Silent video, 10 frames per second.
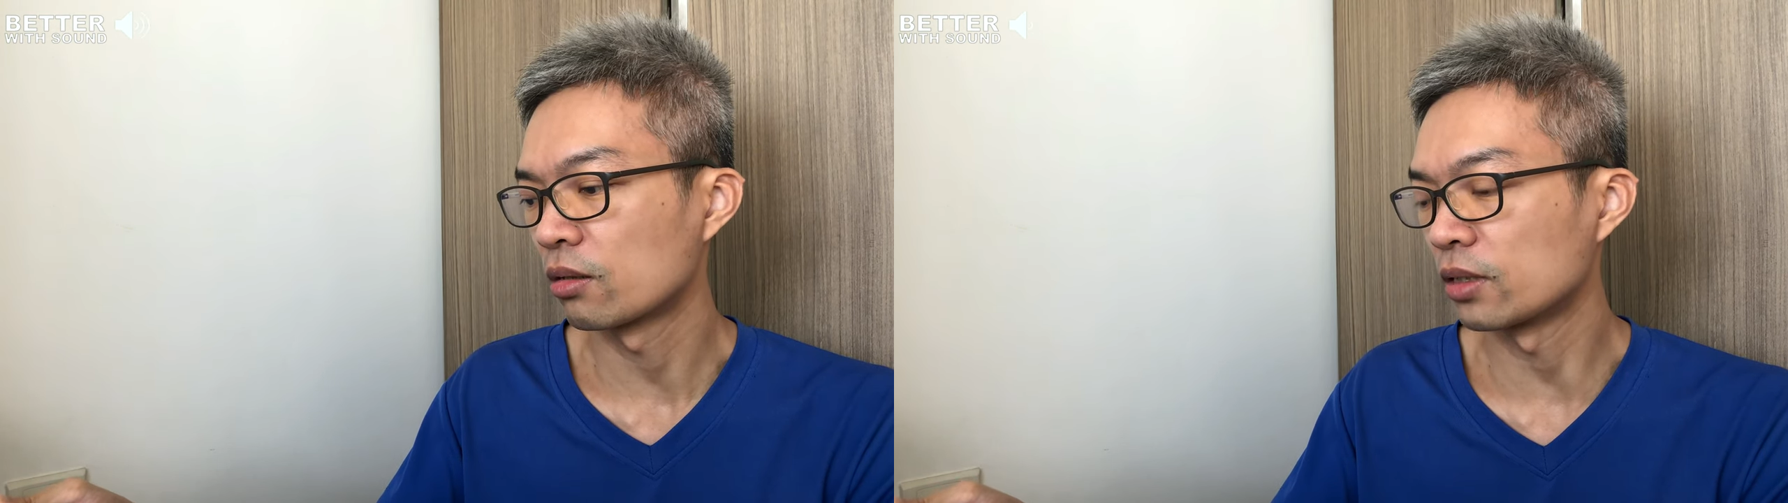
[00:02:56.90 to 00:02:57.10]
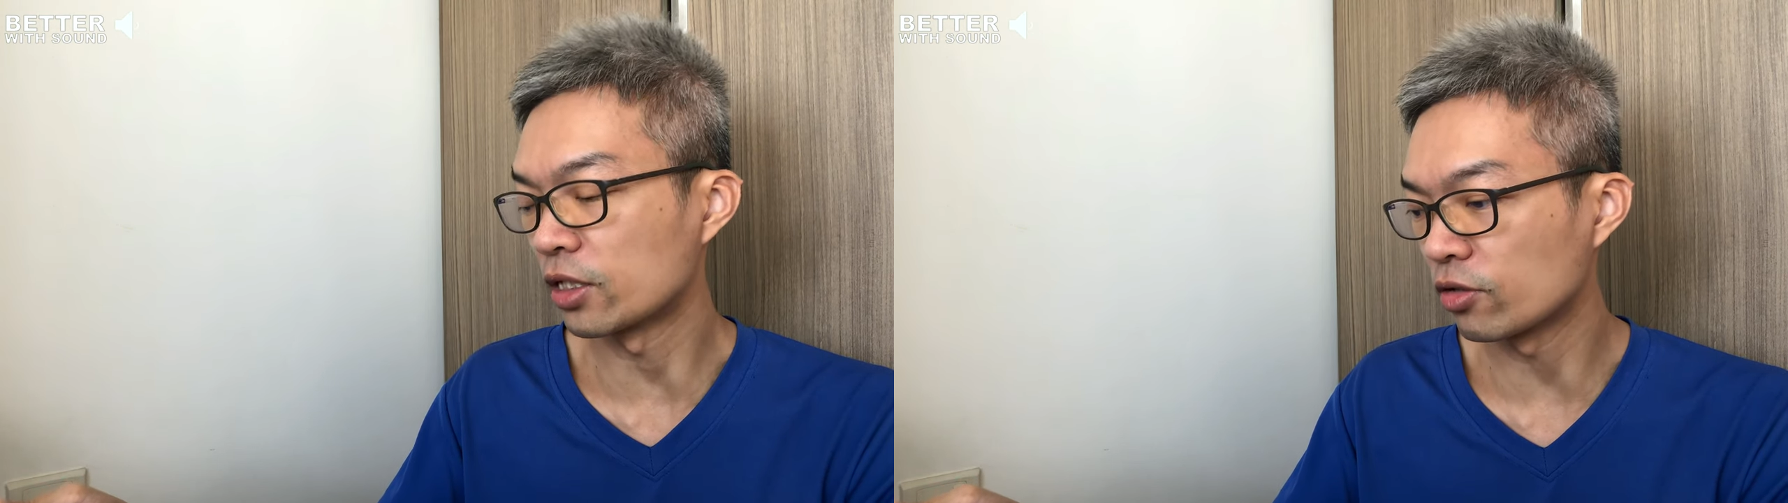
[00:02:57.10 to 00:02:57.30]

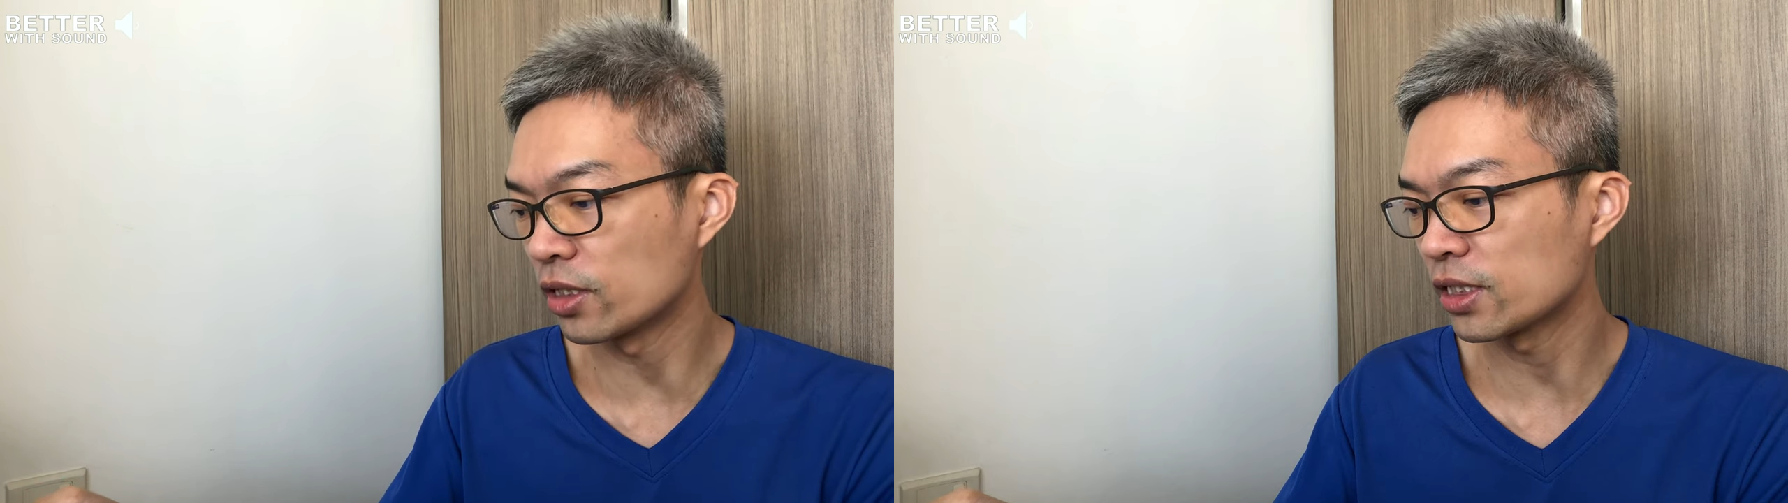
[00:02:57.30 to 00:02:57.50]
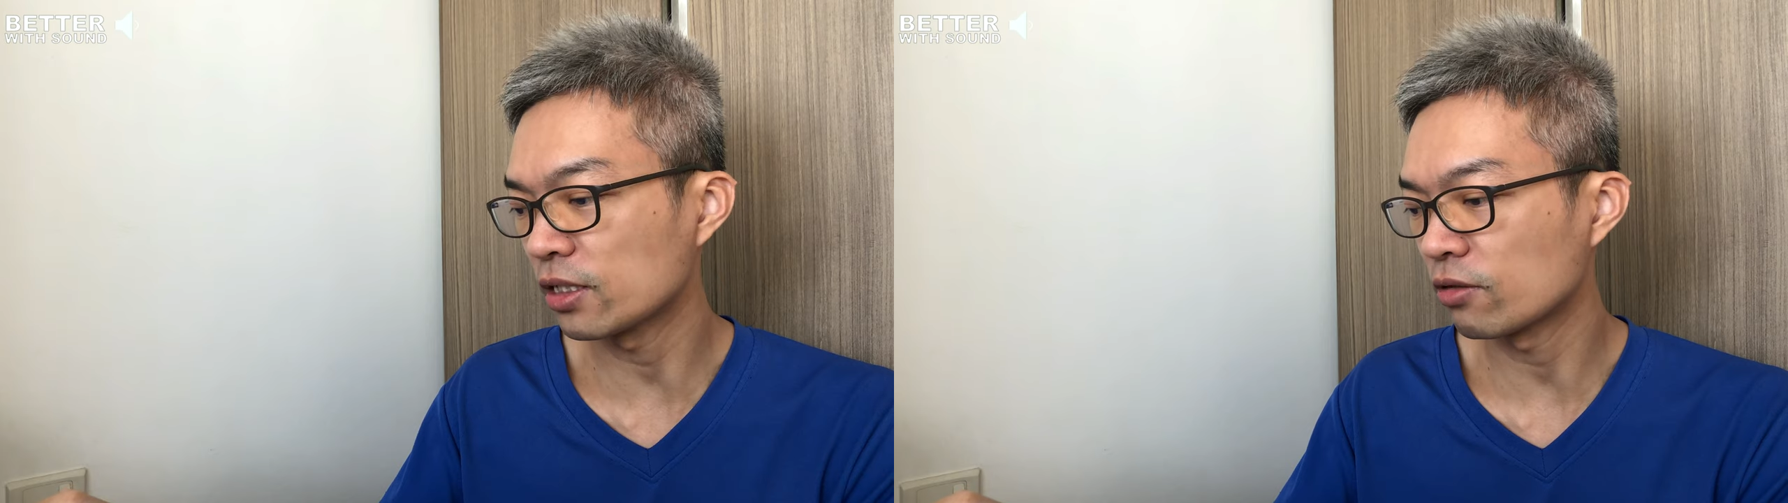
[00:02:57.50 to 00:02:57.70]

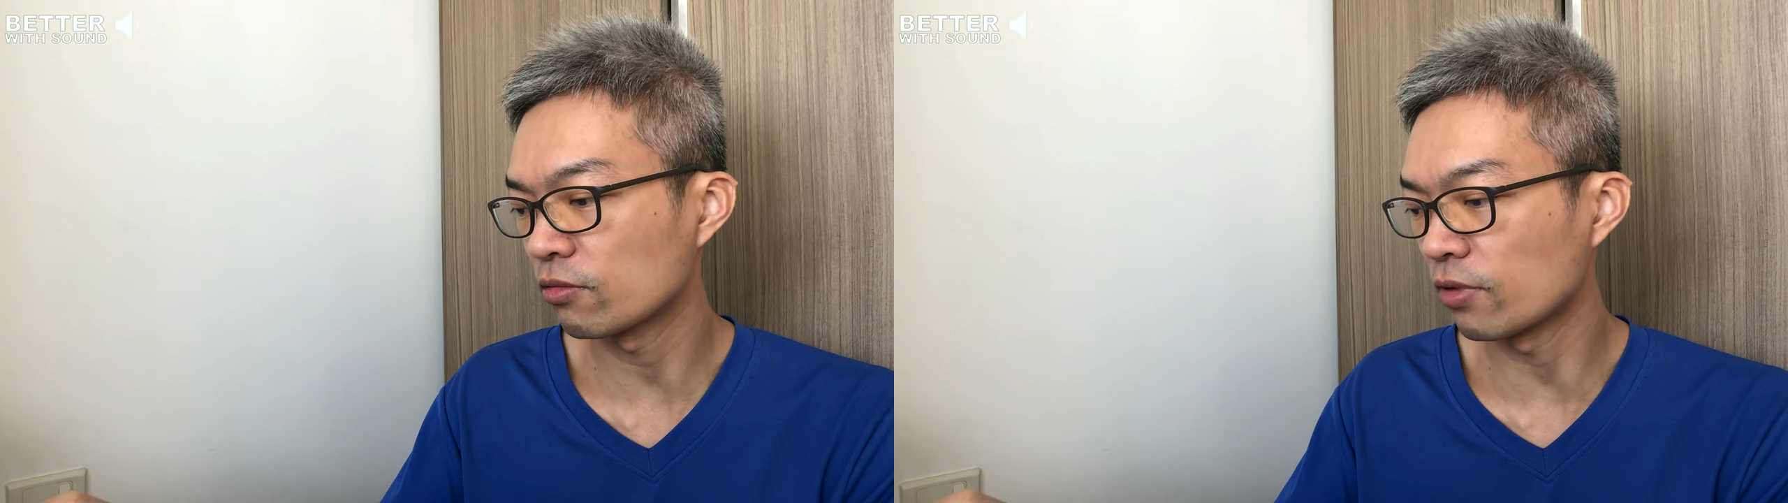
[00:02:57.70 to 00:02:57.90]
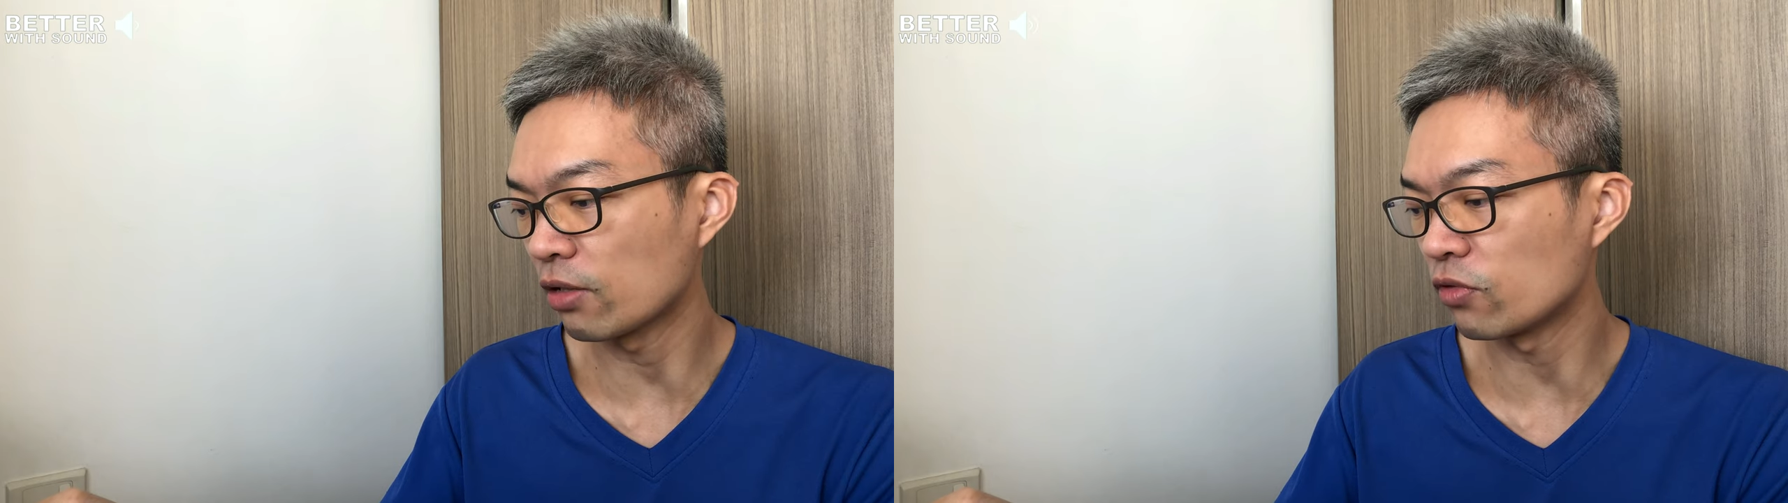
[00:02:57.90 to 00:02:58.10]

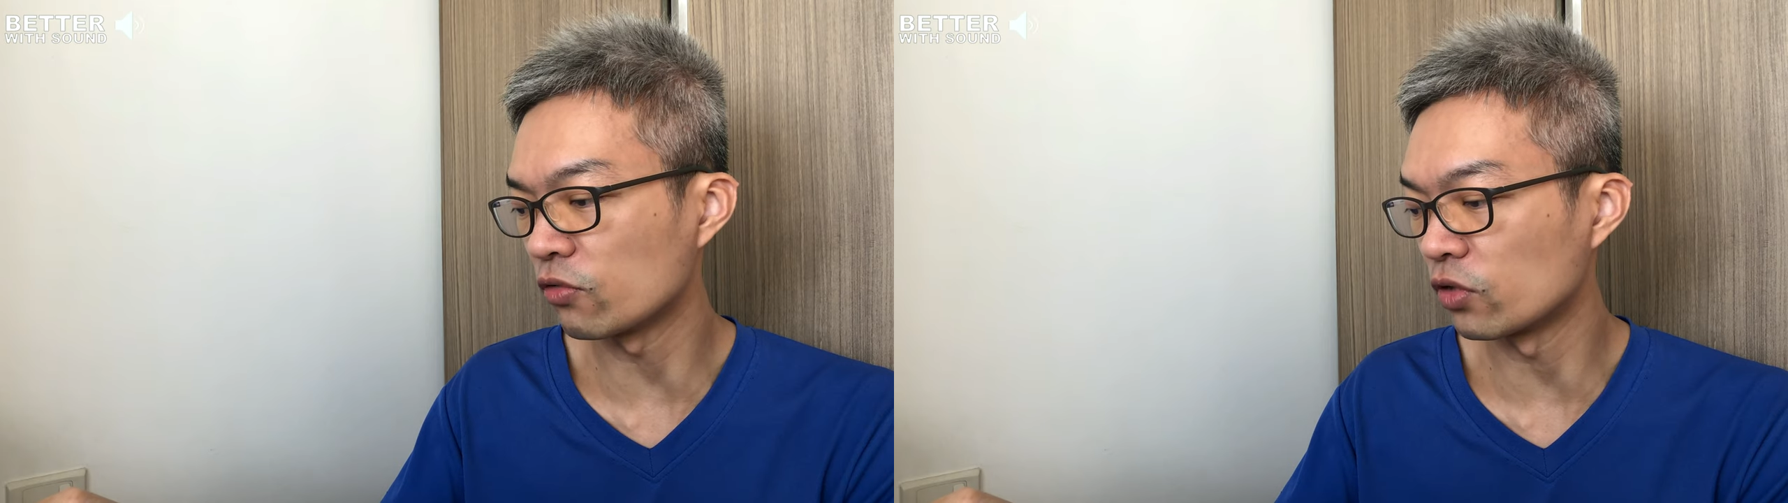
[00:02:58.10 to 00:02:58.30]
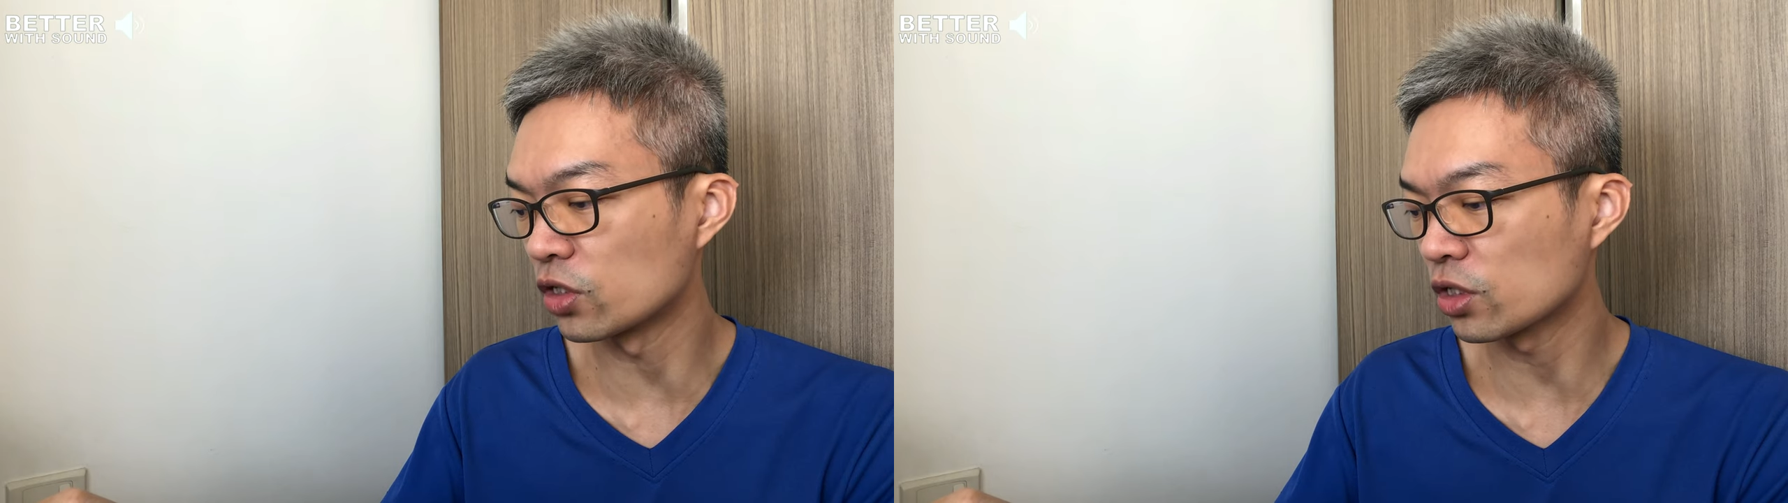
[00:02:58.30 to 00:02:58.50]
decreasing rent
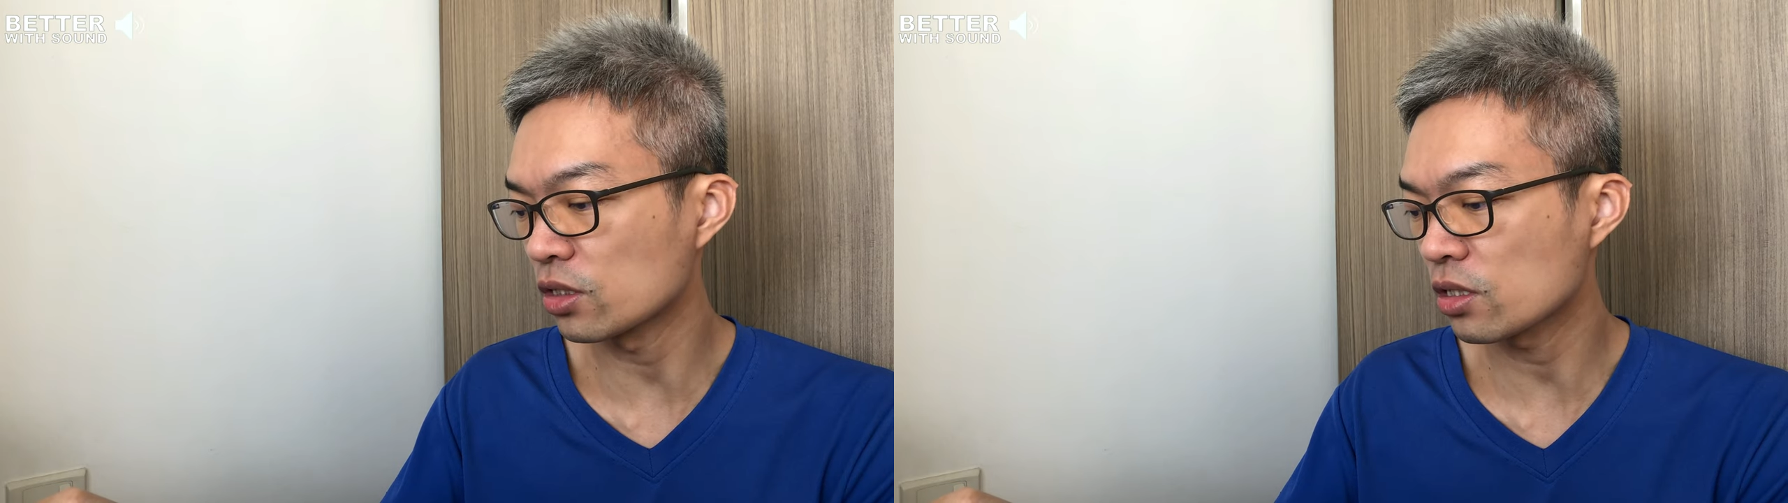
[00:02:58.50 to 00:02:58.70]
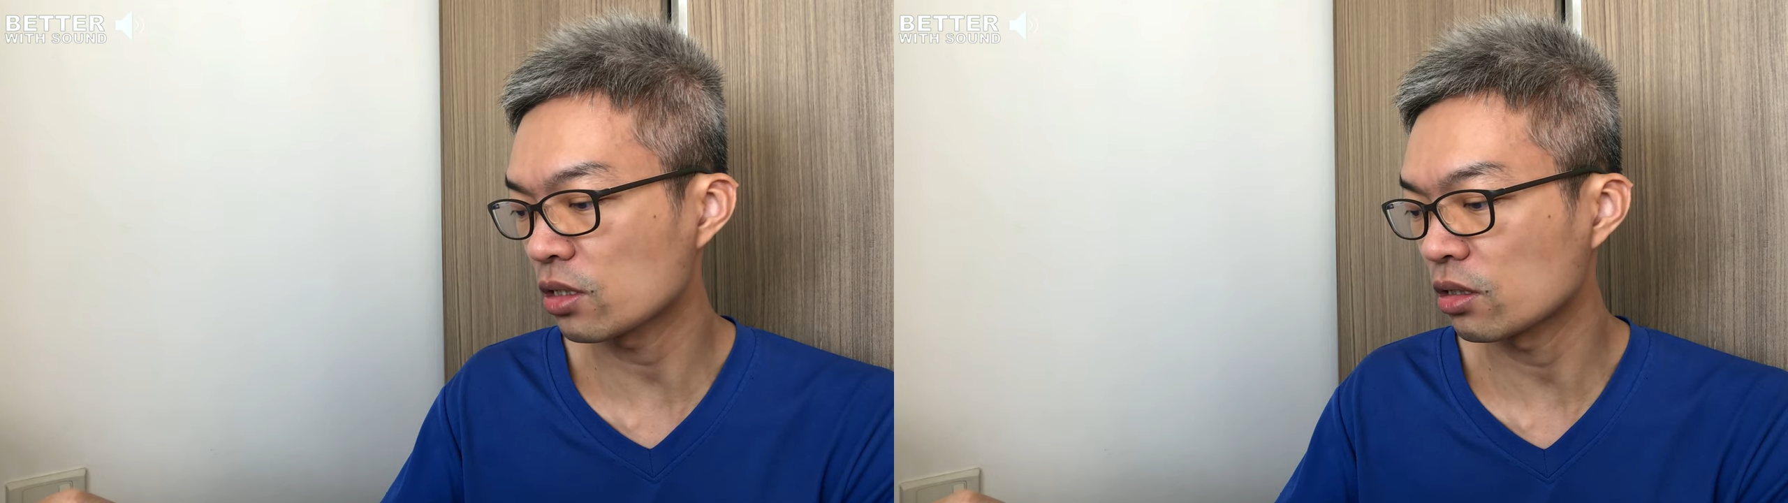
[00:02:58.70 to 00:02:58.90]

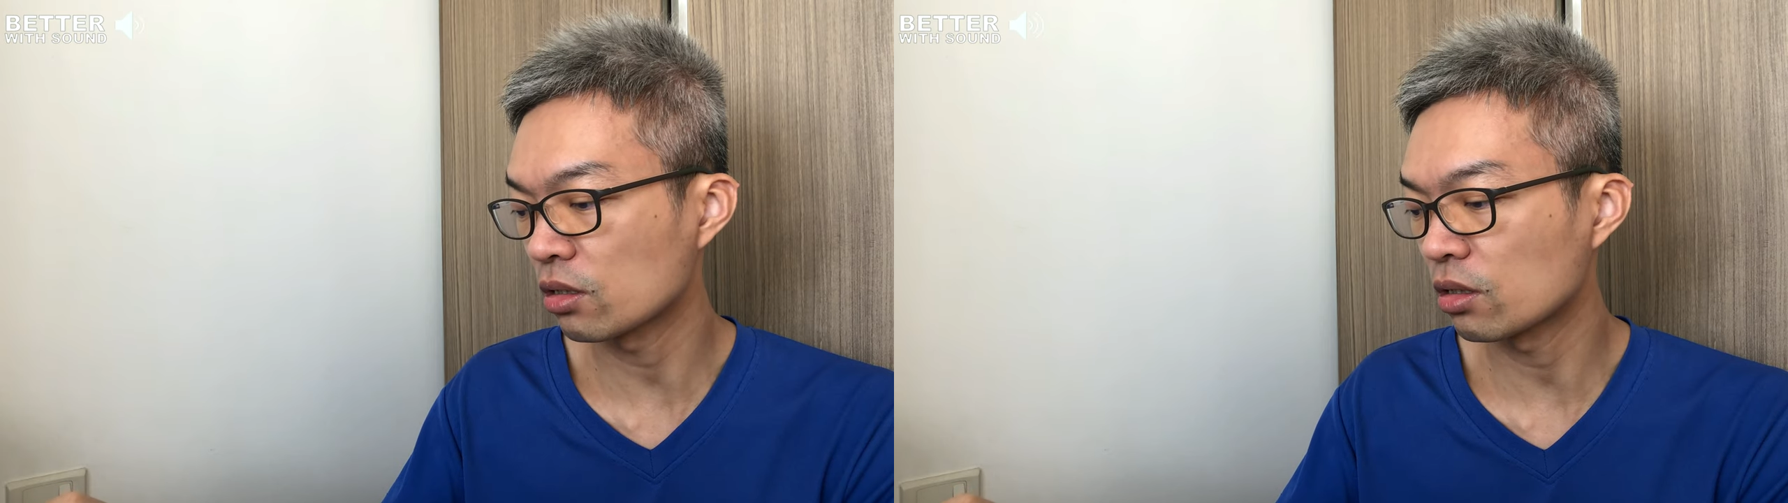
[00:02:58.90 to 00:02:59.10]
reversions,